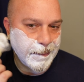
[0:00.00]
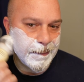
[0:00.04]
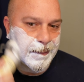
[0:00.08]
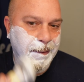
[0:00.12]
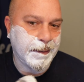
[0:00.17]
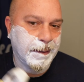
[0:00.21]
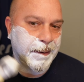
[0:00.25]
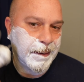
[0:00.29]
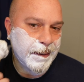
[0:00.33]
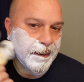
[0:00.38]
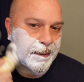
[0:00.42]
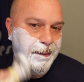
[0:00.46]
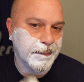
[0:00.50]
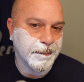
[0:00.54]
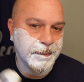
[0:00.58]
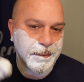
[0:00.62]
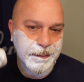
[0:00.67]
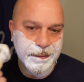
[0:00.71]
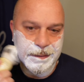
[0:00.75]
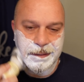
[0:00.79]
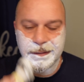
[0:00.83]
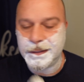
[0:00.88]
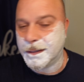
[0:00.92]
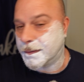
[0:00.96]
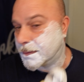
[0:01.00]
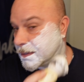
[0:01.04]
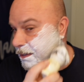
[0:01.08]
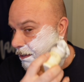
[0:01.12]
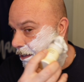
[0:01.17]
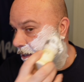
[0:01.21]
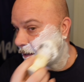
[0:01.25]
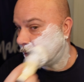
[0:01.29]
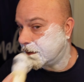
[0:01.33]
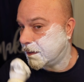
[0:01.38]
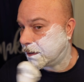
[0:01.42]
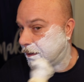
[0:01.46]
and, you know, it's
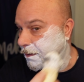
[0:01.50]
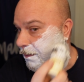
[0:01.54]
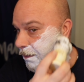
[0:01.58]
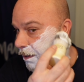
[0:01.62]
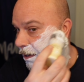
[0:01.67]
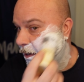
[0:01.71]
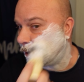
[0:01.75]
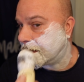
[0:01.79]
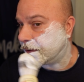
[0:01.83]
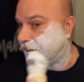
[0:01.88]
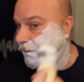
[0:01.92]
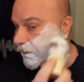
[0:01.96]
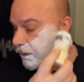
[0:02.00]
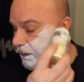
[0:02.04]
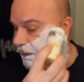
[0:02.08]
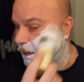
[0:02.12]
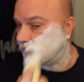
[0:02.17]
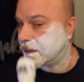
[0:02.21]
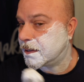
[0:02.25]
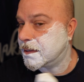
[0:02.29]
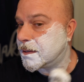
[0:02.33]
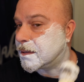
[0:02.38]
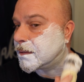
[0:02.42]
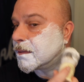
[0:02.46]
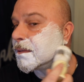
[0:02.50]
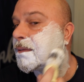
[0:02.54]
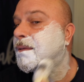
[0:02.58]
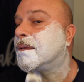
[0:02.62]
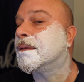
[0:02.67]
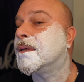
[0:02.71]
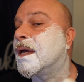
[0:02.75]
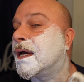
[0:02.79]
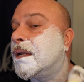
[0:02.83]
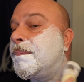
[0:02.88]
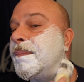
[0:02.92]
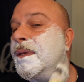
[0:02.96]
not going to arrive. What the hell?
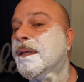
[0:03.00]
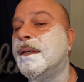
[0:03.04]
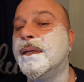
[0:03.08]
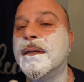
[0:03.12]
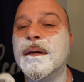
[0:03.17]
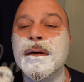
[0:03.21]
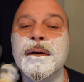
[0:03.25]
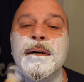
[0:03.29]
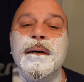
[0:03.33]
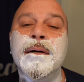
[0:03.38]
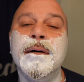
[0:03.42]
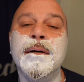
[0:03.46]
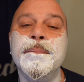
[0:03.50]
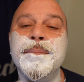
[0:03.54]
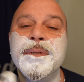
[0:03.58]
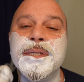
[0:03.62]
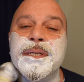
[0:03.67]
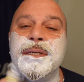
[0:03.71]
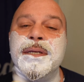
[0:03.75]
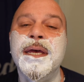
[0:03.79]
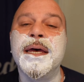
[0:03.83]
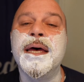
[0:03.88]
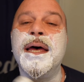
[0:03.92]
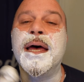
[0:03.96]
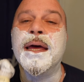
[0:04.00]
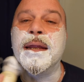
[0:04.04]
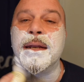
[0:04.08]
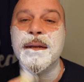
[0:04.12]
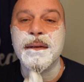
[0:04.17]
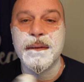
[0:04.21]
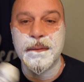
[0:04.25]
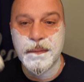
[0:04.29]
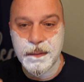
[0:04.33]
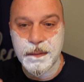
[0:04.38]
I'd be upset.